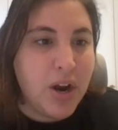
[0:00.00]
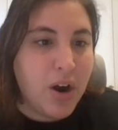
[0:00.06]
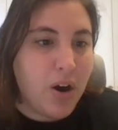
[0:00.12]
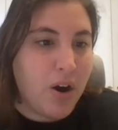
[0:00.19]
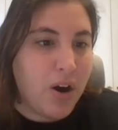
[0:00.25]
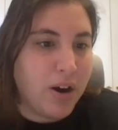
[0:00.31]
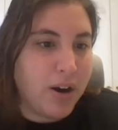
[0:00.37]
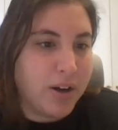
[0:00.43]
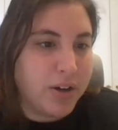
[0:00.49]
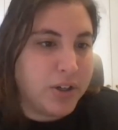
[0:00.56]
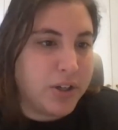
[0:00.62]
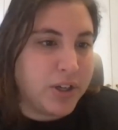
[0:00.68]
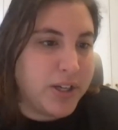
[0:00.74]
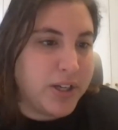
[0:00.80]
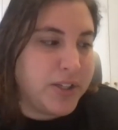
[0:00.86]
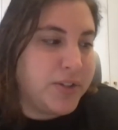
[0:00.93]
are
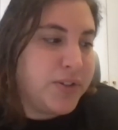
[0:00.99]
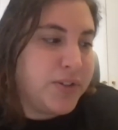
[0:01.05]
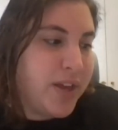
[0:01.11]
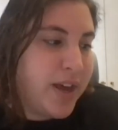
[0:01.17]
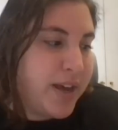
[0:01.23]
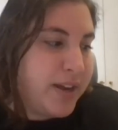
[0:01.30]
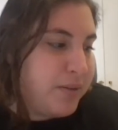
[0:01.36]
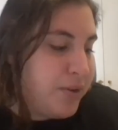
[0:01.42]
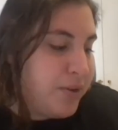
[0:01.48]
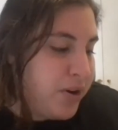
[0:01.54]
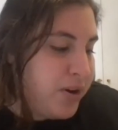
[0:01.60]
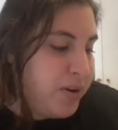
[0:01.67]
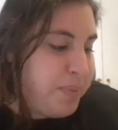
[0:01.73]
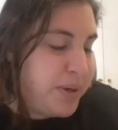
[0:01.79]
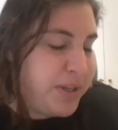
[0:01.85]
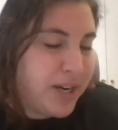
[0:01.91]
goods that
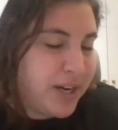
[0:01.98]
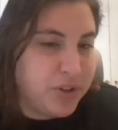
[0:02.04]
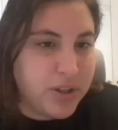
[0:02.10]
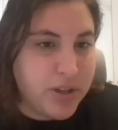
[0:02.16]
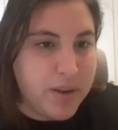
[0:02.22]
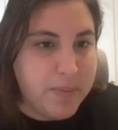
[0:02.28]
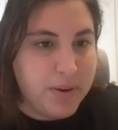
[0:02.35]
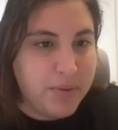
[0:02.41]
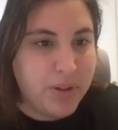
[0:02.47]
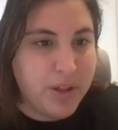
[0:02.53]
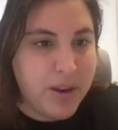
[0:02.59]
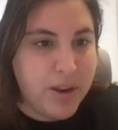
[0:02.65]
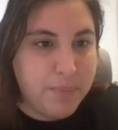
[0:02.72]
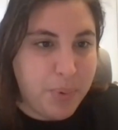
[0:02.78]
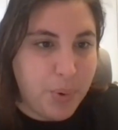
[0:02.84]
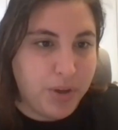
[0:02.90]
could potentially be
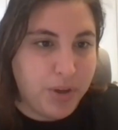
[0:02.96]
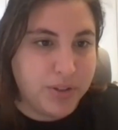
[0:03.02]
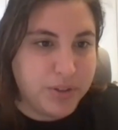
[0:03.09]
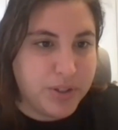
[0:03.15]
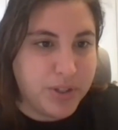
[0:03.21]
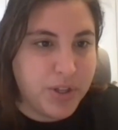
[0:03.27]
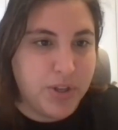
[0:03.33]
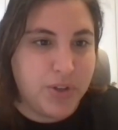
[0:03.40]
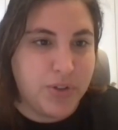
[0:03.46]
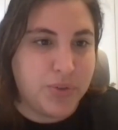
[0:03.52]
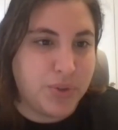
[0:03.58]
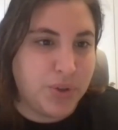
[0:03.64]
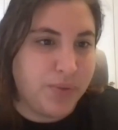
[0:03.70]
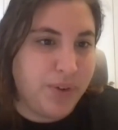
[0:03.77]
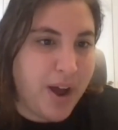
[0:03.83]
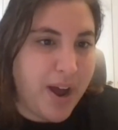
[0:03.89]
really important to the
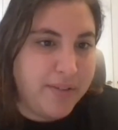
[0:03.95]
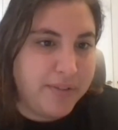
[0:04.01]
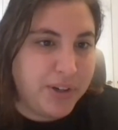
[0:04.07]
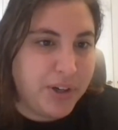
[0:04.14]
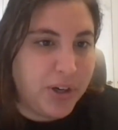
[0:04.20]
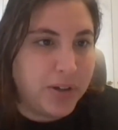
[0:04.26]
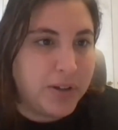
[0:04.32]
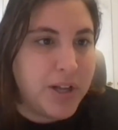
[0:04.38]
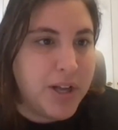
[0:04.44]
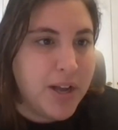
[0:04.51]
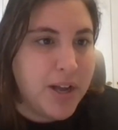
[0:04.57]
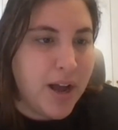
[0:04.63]
survival